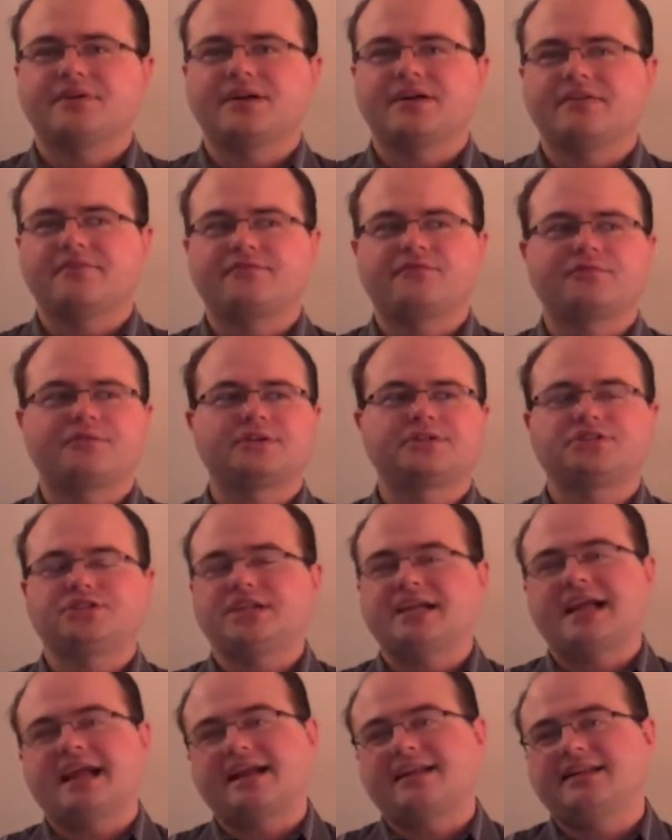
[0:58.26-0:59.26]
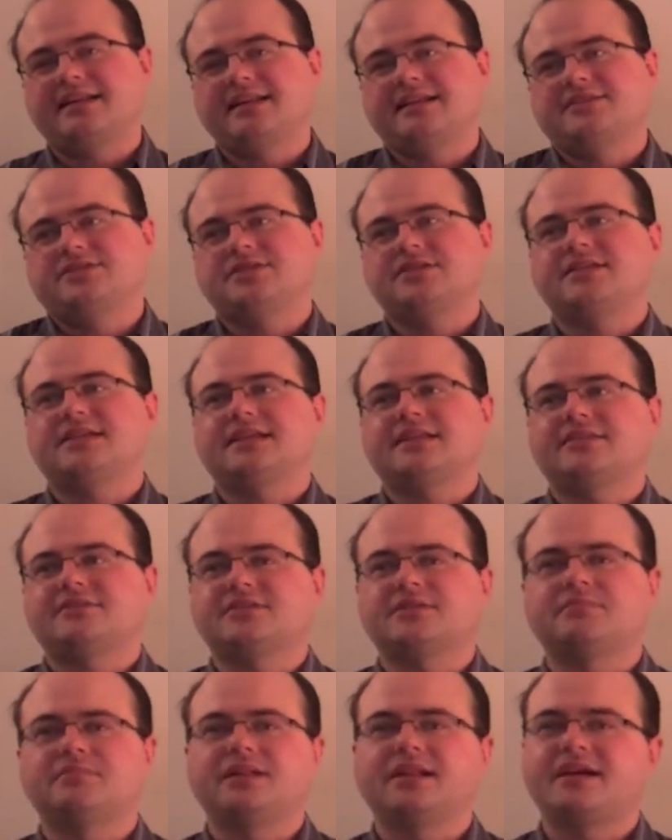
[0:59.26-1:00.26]
of Christianity, just like
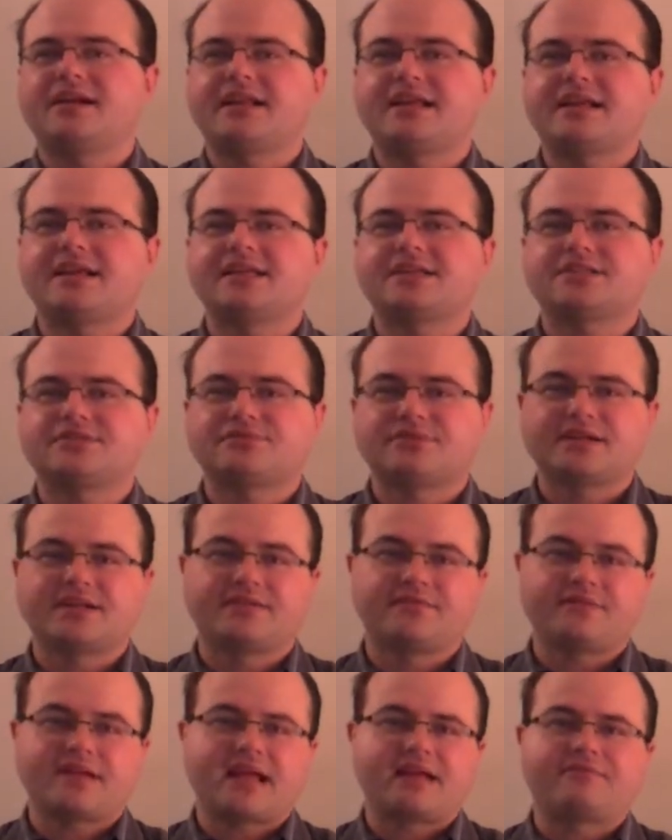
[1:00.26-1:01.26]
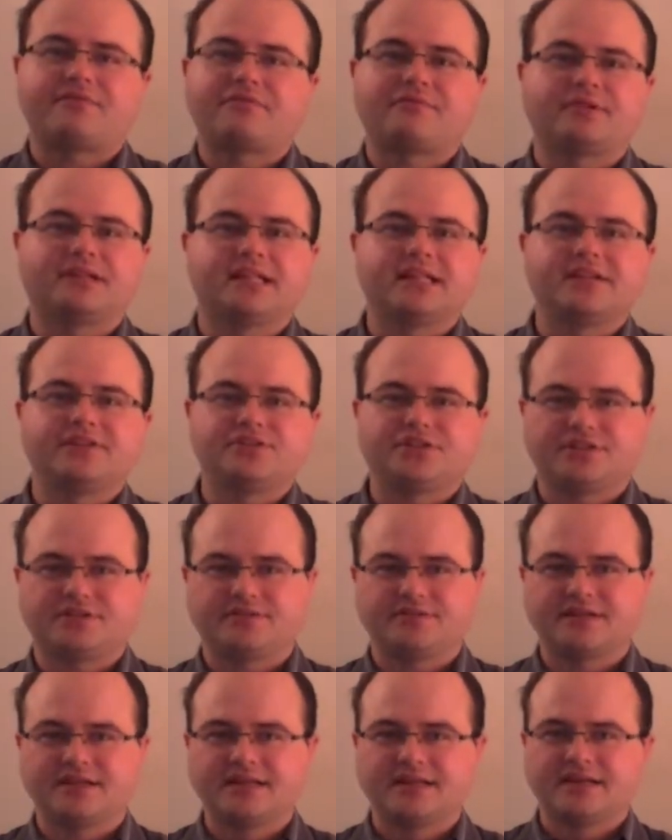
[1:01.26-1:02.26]
there's a bloody history of every religion.
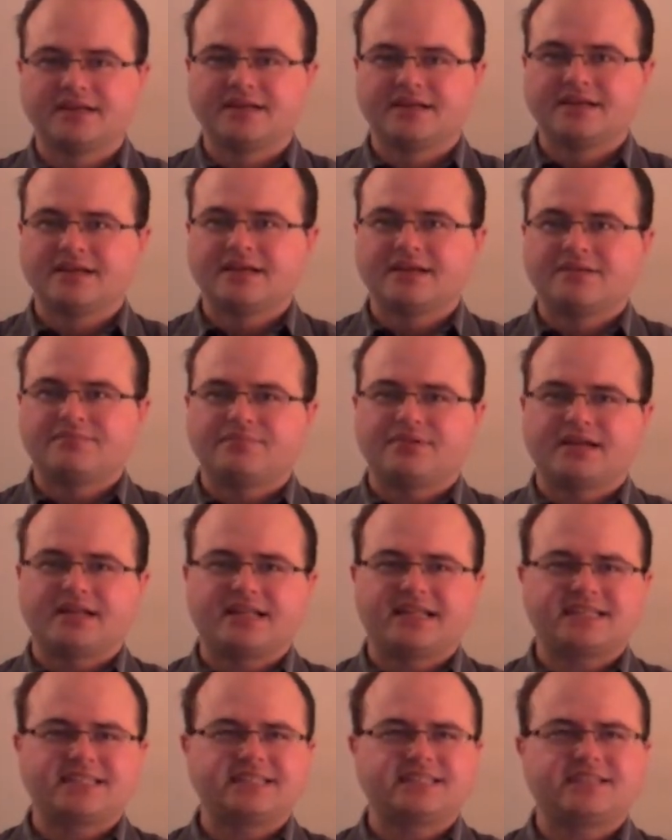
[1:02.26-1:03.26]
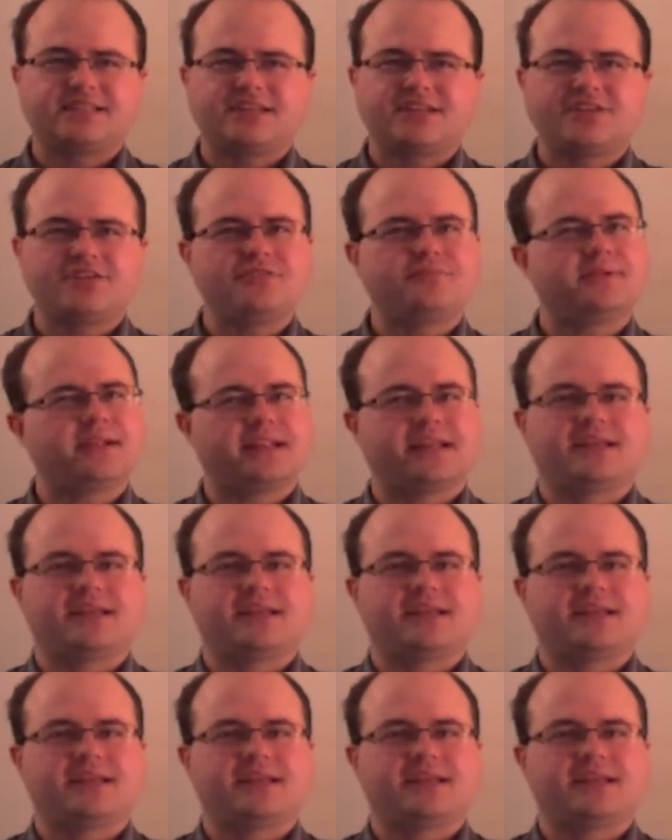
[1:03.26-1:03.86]
But isn't human